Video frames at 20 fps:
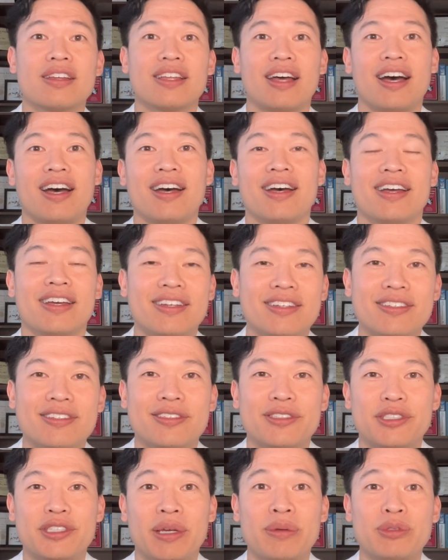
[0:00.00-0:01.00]
Hi,
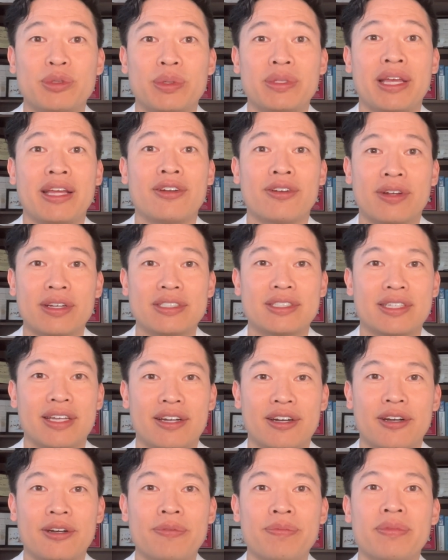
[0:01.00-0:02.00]
James with Endocrine
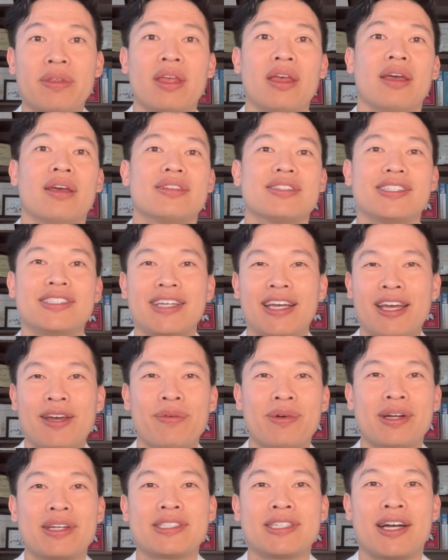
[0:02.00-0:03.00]
Center. Today I
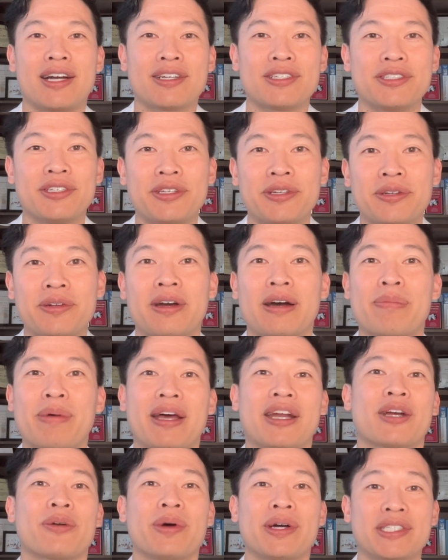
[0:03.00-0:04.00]
want to talk to you
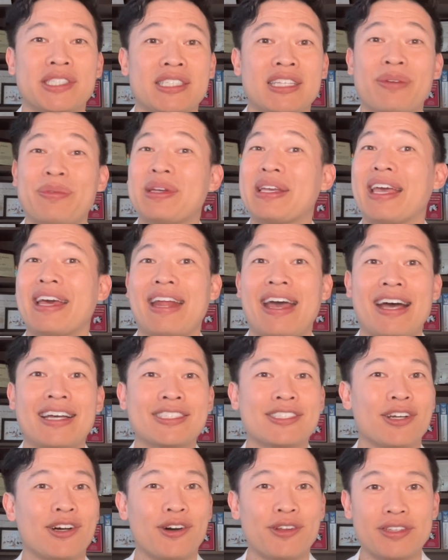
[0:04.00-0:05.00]
about a question that we get
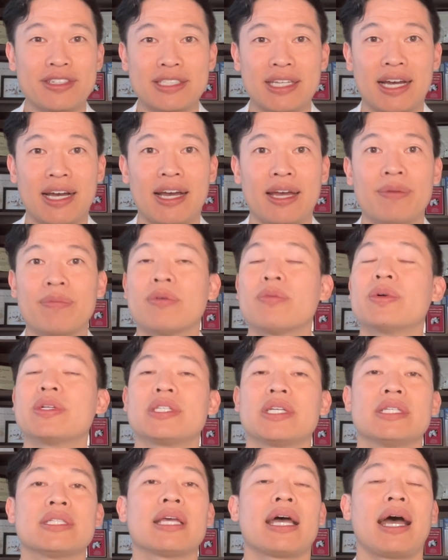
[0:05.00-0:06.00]
asked all the time, which
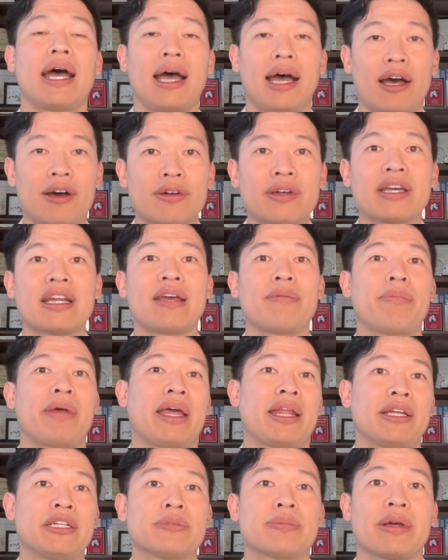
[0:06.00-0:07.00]
is how can I
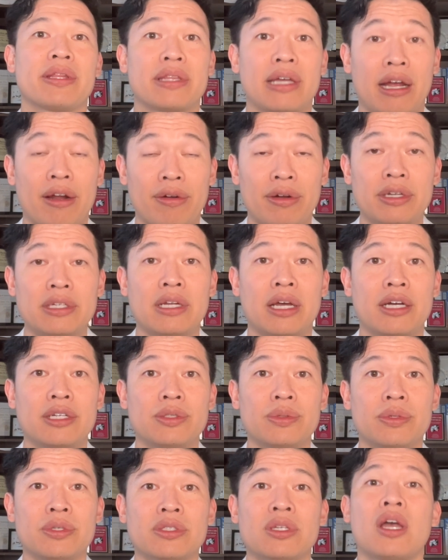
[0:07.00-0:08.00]
manage my thyroid
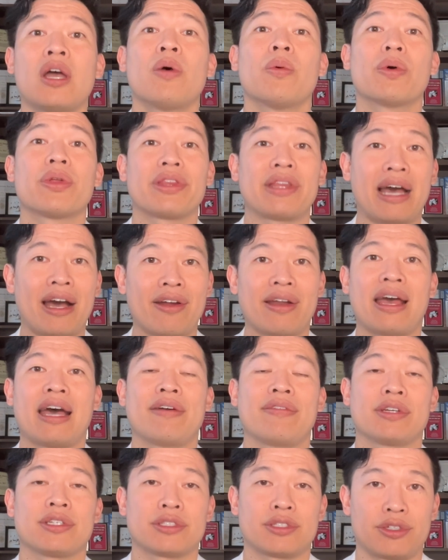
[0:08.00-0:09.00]
nodules without
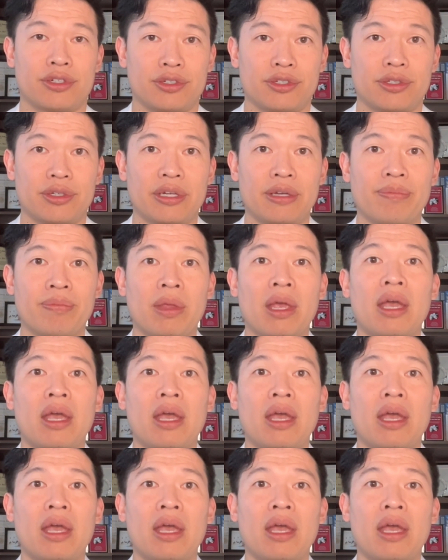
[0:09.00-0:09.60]
having surgery?